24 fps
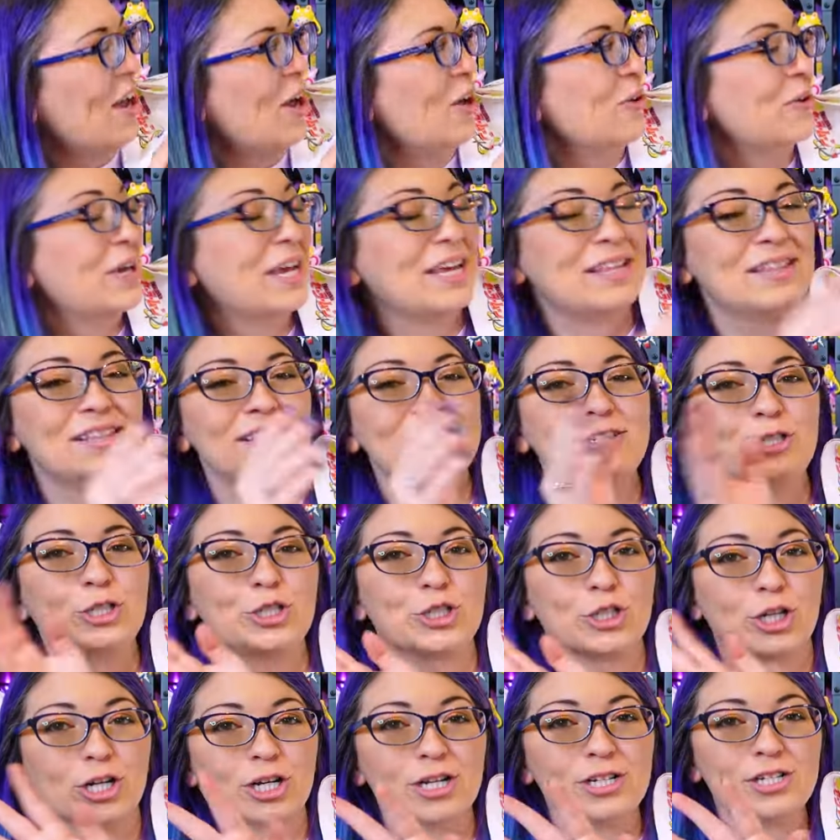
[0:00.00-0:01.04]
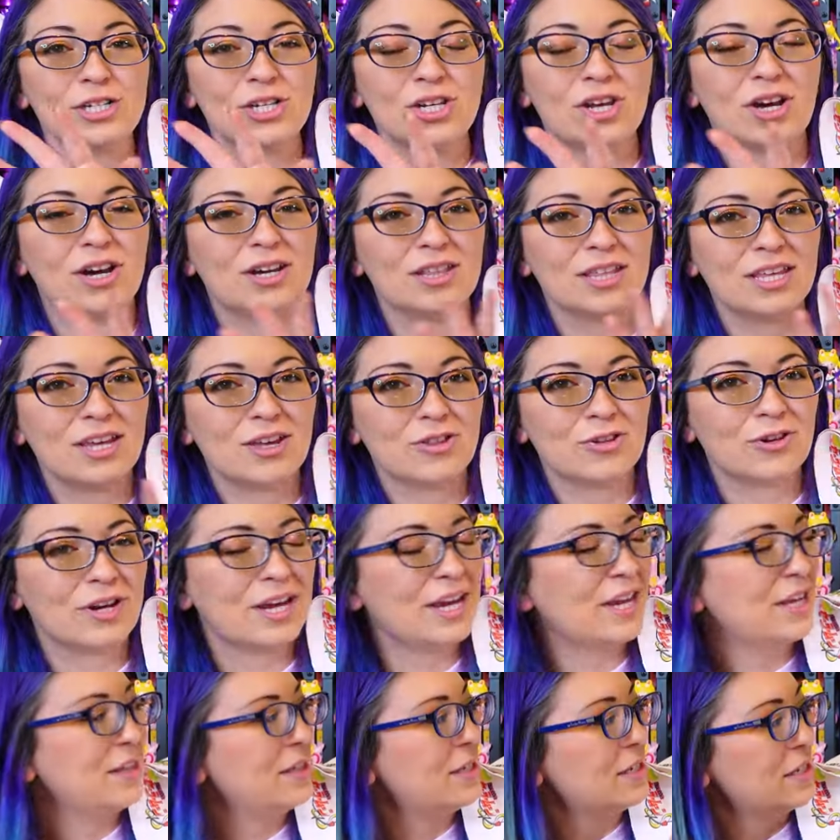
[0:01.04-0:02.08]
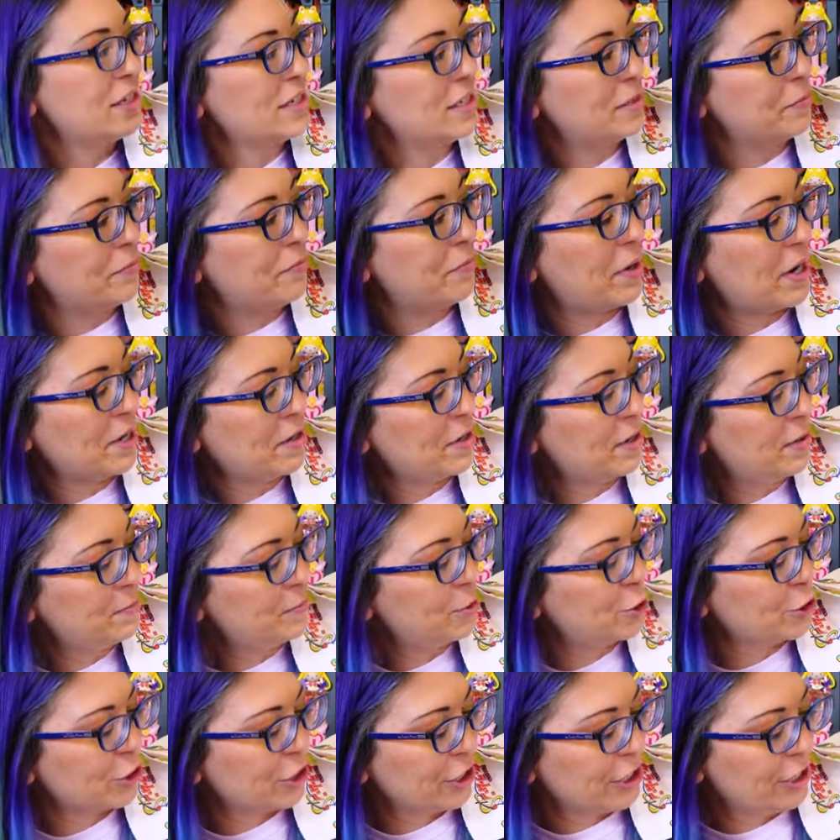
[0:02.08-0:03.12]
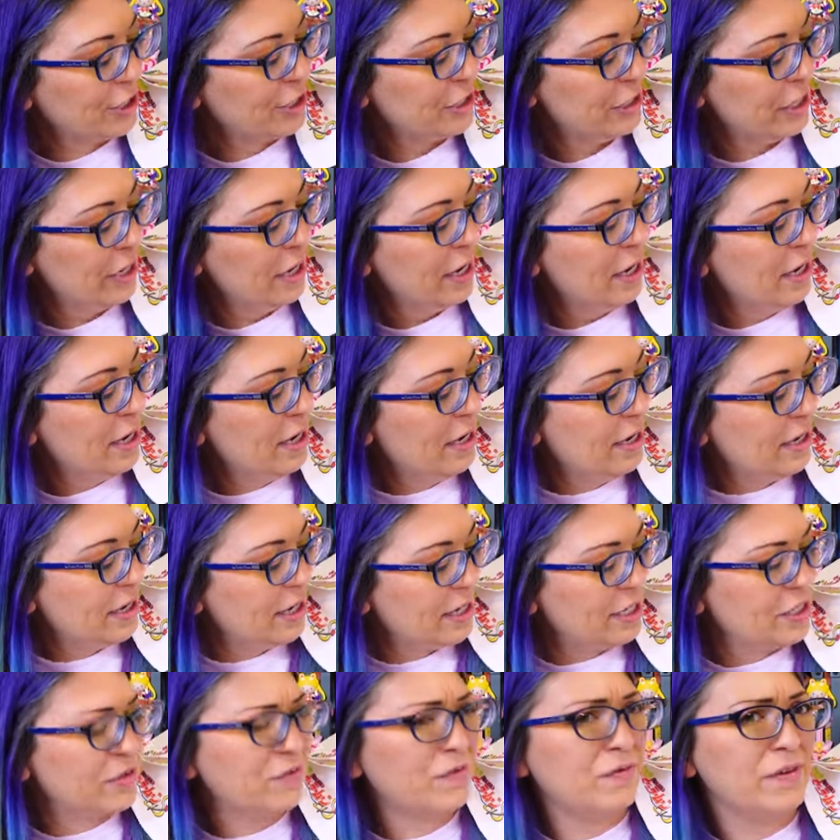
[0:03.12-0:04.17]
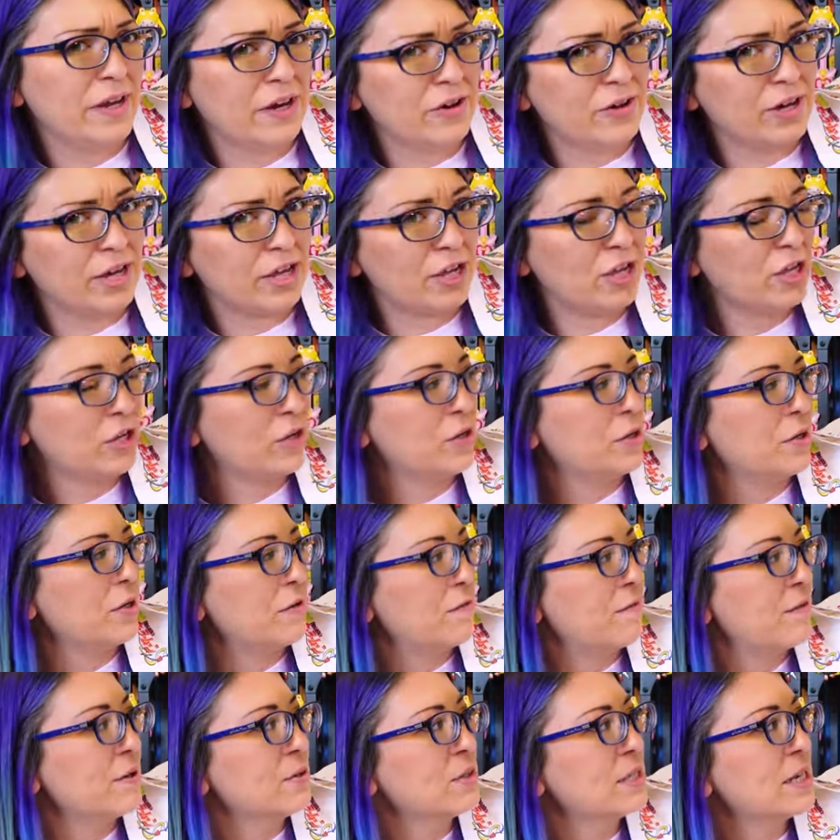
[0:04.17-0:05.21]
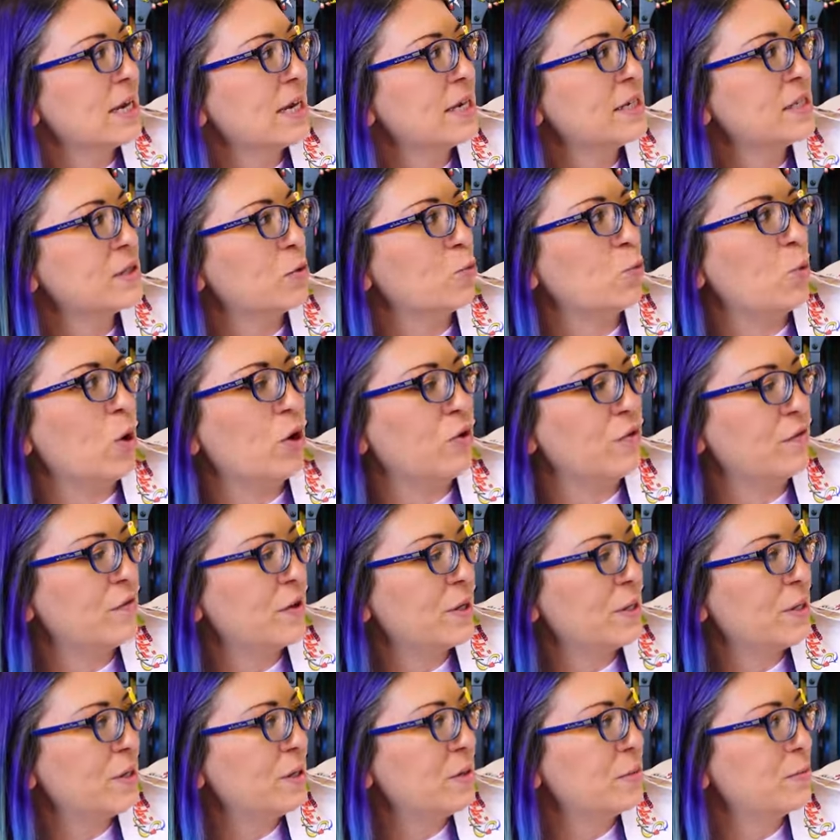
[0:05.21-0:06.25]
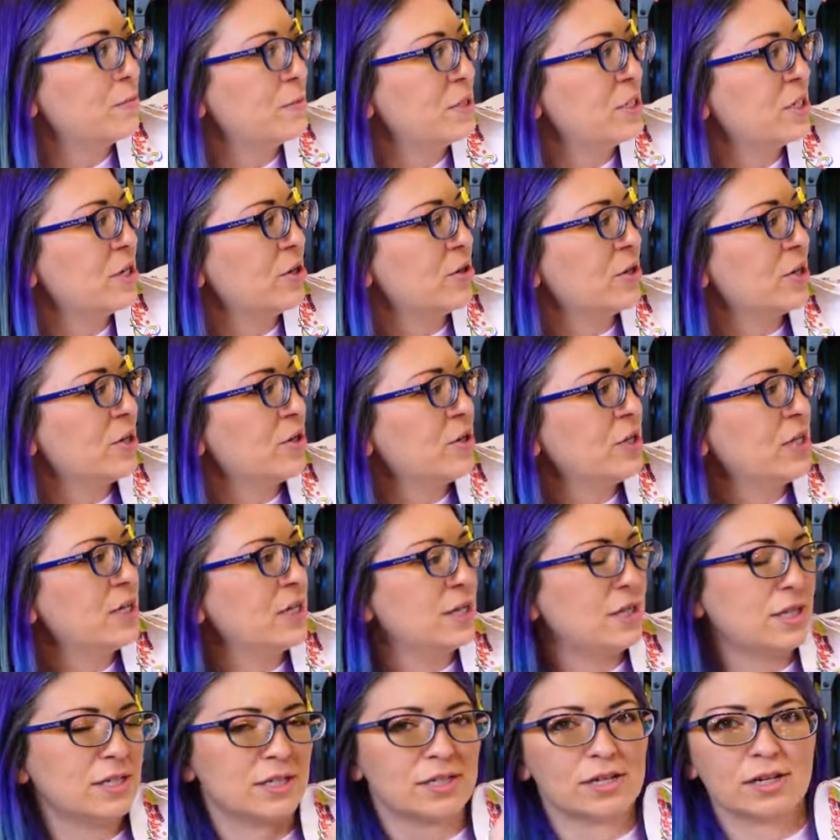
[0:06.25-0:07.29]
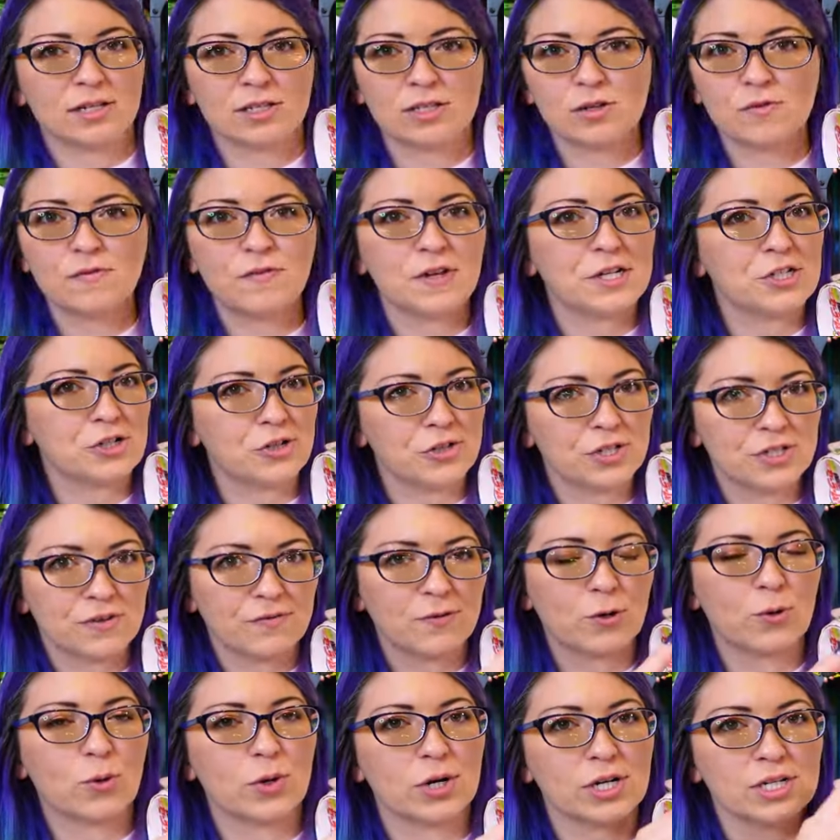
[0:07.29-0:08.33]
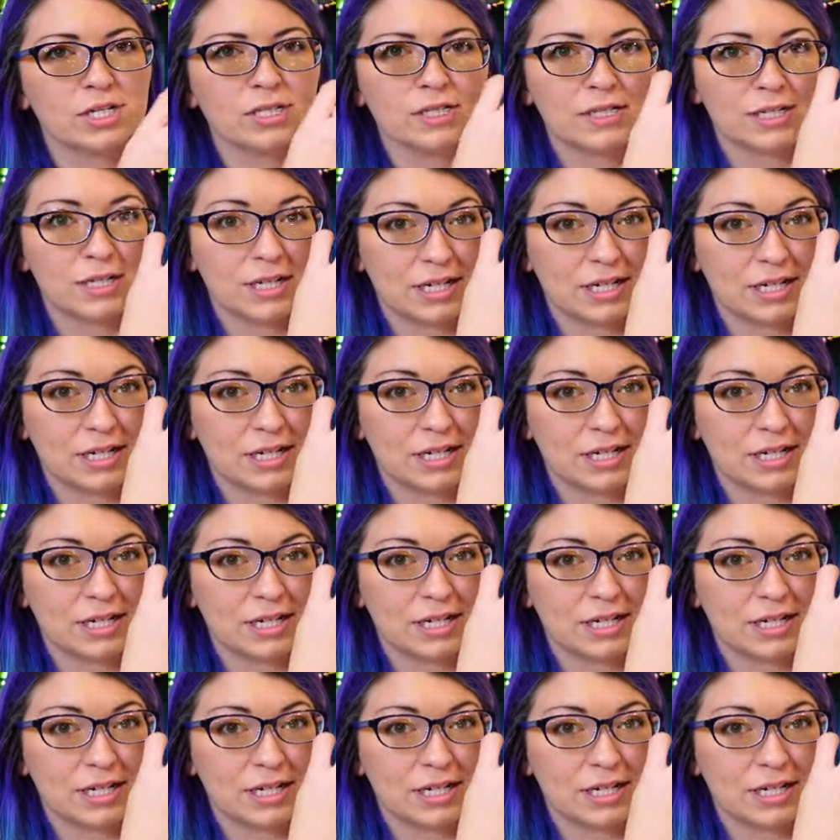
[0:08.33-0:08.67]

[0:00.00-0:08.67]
Okay, this shirt, on the other hand, this is a button-up shirt. It's very cute. It feels like it's a woven material, and this also features, of course, the